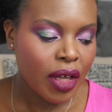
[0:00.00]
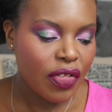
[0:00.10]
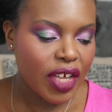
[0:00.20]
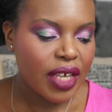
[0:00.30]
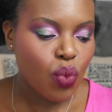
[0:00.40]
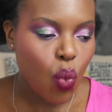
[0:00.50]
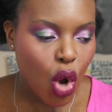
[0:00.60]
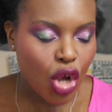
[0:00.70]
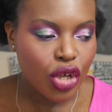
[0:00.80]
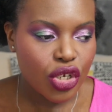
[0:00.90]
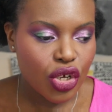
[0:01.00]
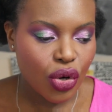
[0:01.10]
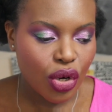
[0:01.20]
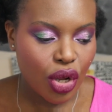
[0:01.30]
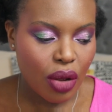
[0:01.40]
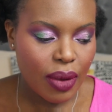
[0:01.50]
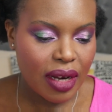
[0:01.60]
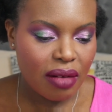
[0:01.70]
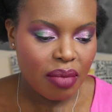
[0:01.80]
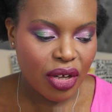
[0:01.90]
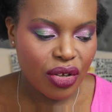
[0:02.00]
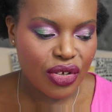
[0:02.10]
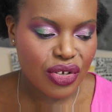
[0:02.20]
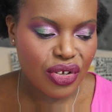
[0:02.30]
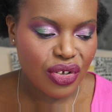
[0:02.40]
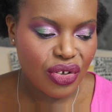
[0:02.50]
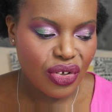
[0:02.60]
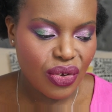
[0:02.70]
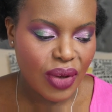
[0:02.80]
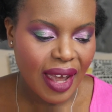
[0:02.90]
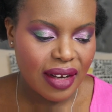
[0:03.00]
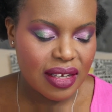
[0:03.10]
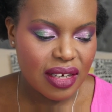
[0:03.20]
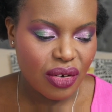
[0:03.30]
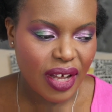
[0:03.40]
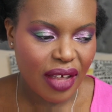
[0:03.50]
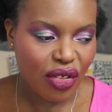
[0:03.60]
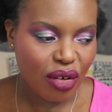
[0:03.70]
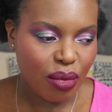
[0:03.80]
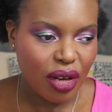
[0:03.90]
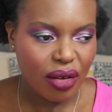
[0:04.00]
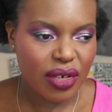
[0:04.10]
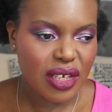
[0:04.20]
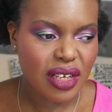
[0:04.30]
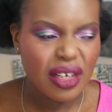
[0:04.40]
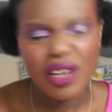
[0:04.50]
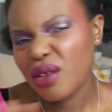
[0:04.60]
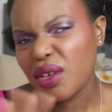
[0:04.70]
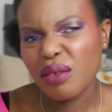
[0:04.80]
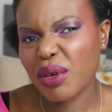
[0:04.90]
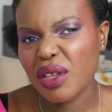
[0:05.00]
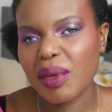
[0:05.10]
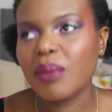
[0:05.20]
These weren't going to go in because you can still get them, and I was just like, no, don't put them in.